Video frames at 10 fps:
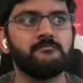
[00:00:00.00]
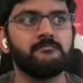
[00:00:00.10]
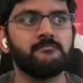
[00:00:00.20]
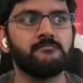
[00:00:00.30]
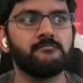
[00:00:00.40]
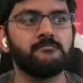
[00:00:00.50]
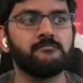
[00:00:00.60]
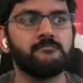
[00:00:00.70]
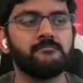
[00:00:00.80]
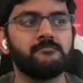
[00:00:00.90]

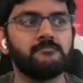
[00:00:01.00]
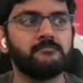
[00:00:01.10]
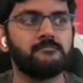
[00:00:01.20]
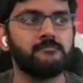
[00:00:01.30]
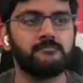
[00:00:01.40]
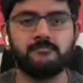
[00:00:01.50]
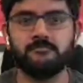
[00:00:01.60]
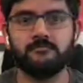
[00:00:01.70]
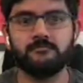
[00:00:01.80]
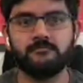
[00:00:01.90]

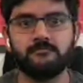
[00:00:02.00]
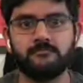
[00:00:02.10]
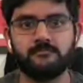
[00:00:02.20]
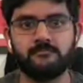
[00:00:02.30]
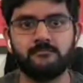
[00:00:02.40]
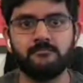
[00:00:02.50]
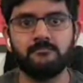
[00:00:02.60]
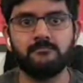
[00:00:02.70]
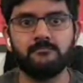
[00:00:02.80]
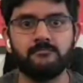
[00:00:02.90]

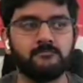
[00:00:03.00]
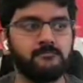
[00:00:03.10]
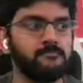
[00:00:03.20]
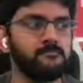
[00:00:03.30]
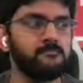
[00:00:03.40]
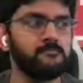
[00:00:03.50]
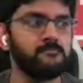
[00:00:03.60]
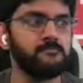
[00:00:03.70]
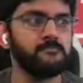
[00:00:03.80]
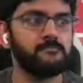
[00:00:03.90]

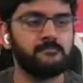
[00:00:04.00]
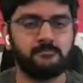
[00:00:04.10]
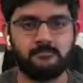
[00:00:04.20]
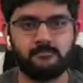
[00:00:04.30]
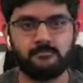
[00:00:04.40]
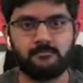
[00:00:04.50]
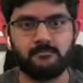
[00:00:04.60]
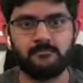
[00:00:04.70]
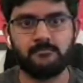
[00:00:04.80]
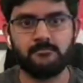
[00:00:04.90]

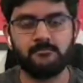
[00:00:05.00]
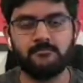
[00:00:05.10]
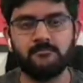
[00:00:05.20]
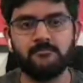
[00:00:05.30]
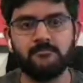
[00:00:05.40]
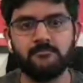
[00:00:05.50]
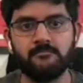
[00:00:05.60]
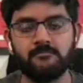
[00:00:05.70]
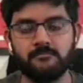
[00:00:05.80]
The person shown says nothing.